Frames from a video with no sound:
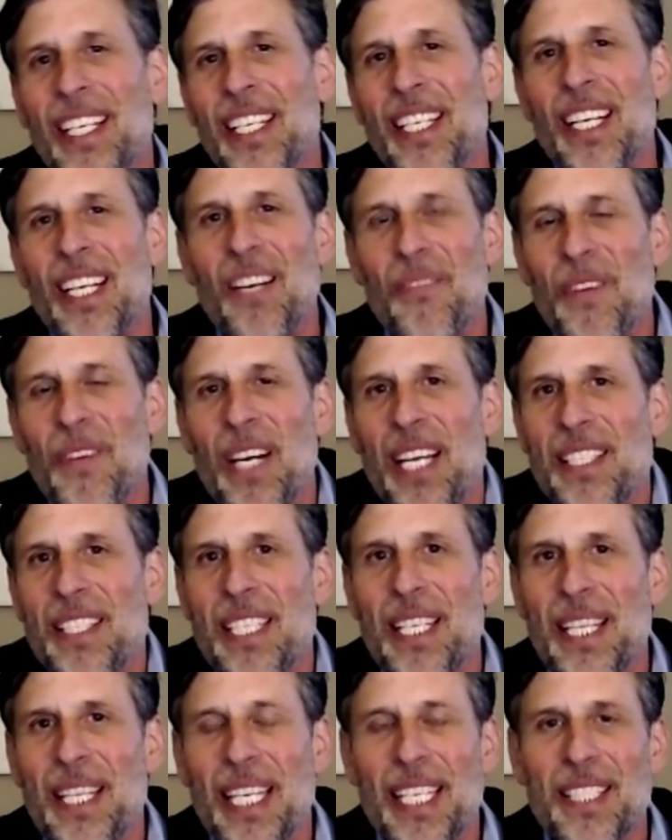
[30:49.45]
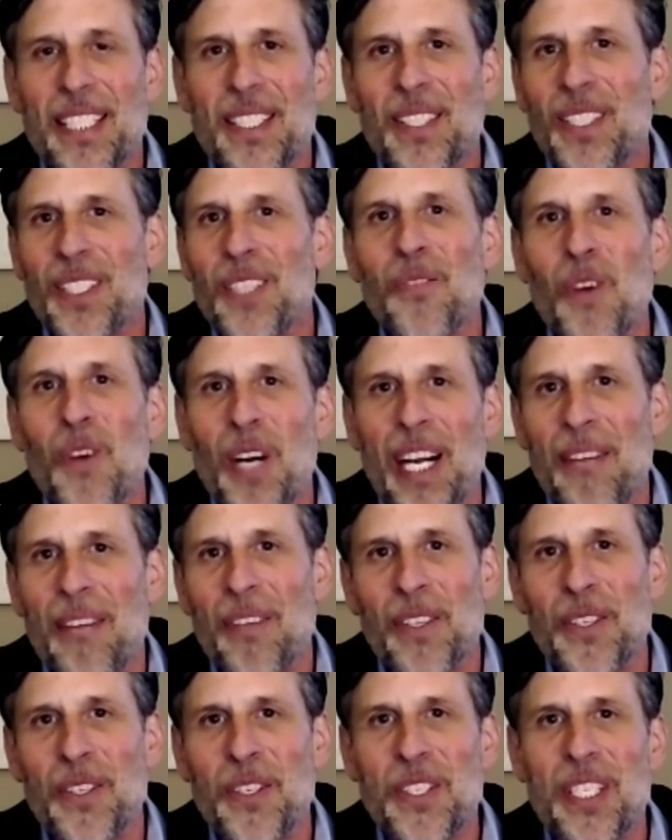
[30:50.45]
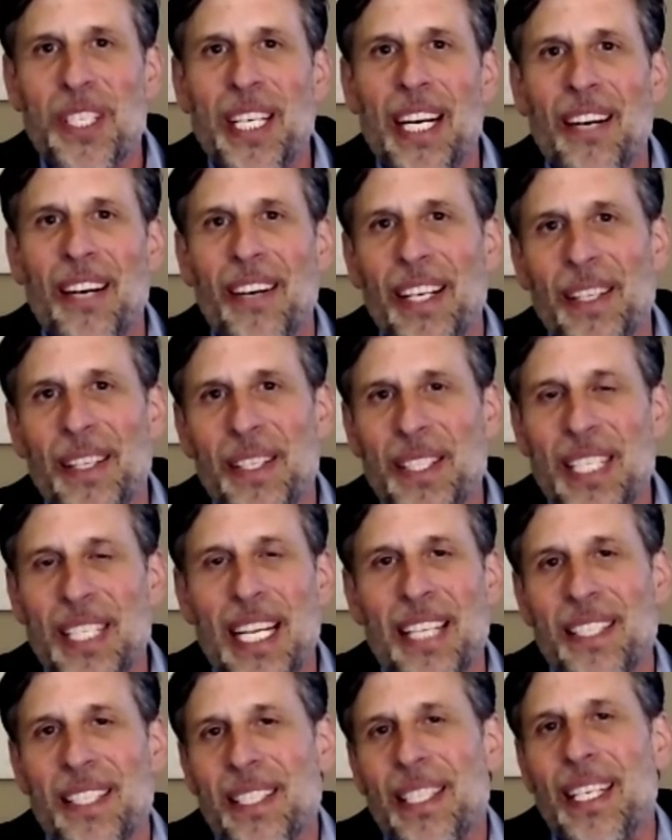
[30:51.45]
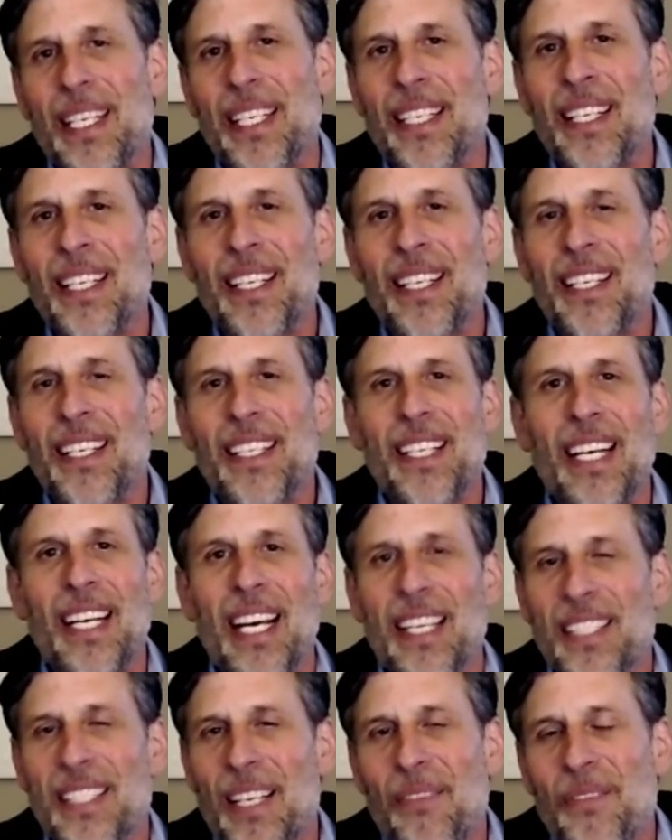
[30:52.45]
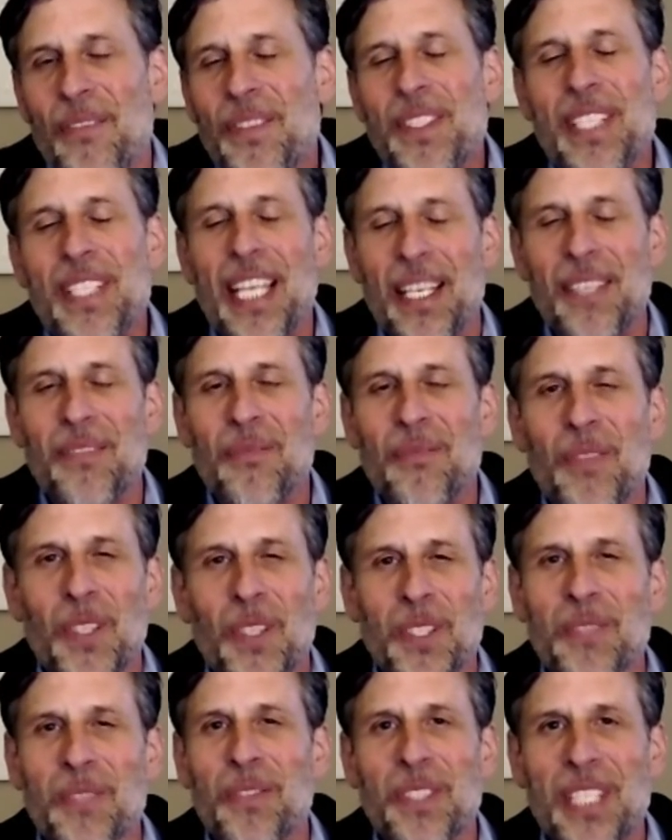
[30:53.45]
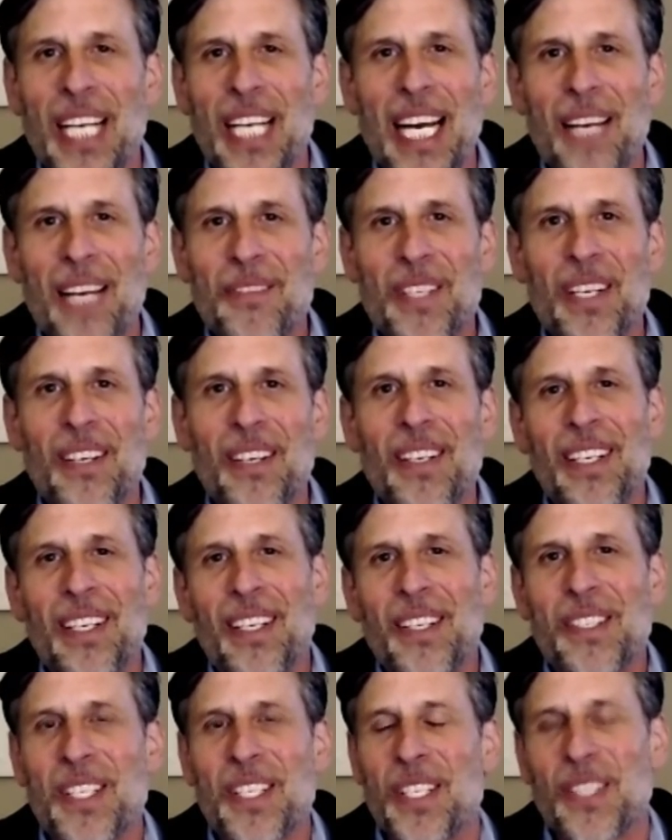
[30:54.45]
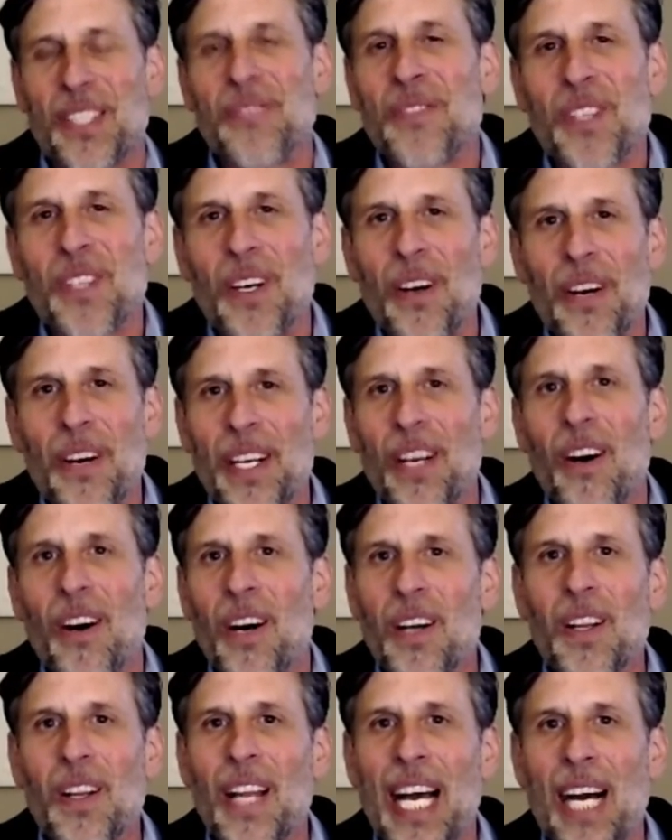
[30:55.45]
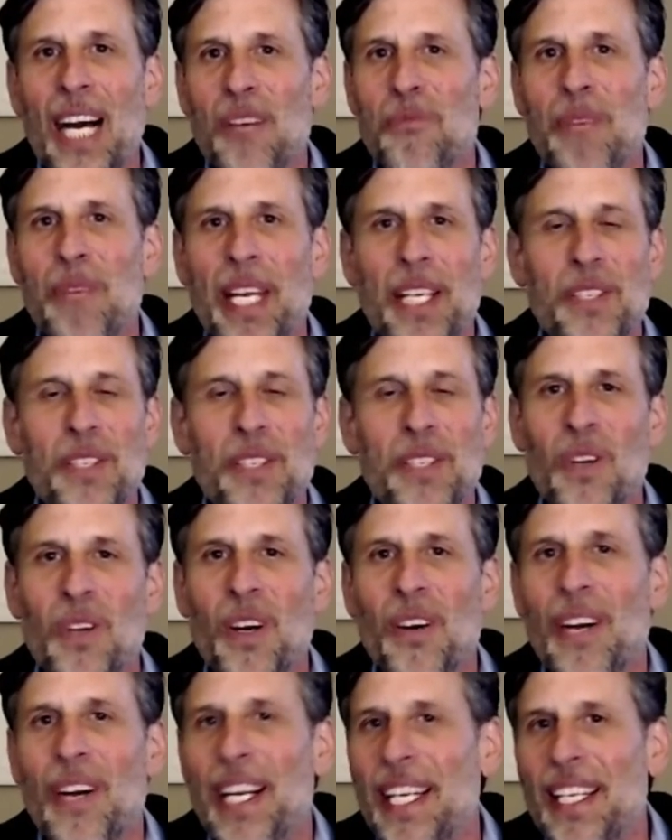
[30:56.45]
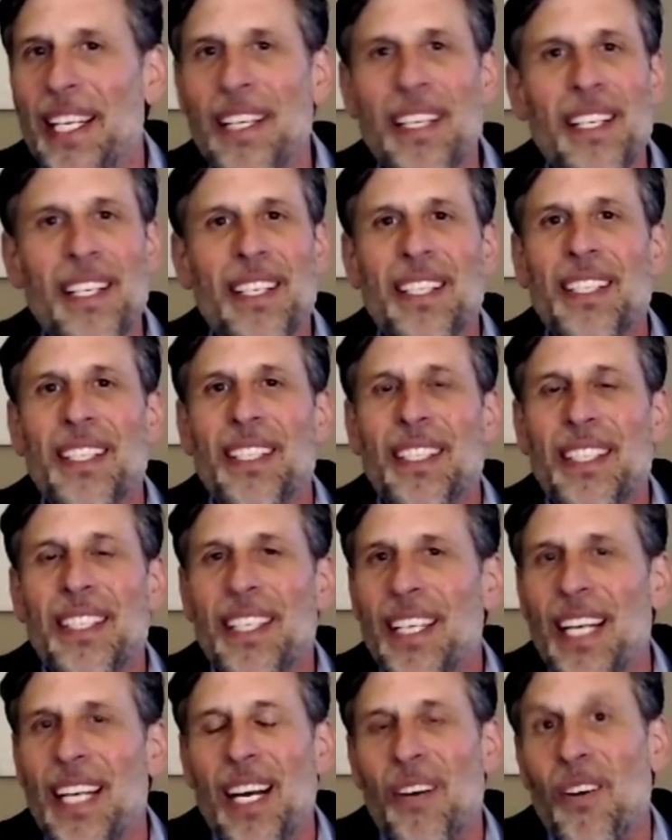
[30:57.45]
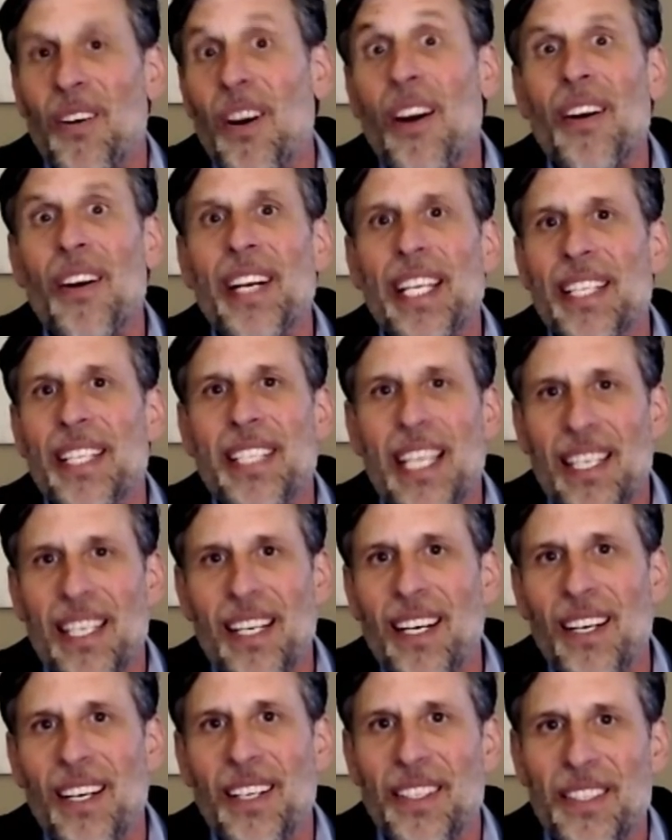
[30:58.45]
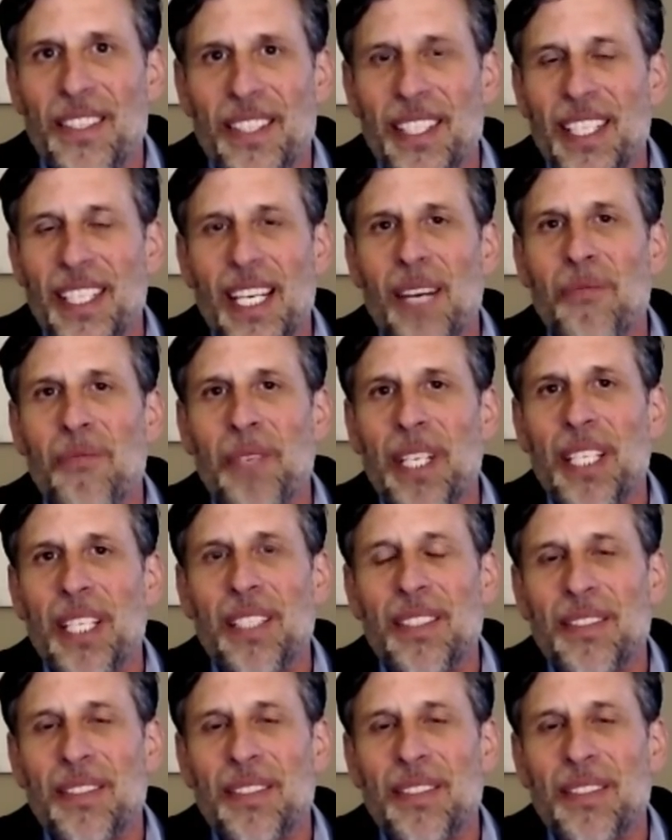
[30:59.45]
You know, for us, I think it's a little more evolutionary in the sense that, you know, as I've said multiple times, our systems are already all cloud based. We're already, you know, we're already a technology company.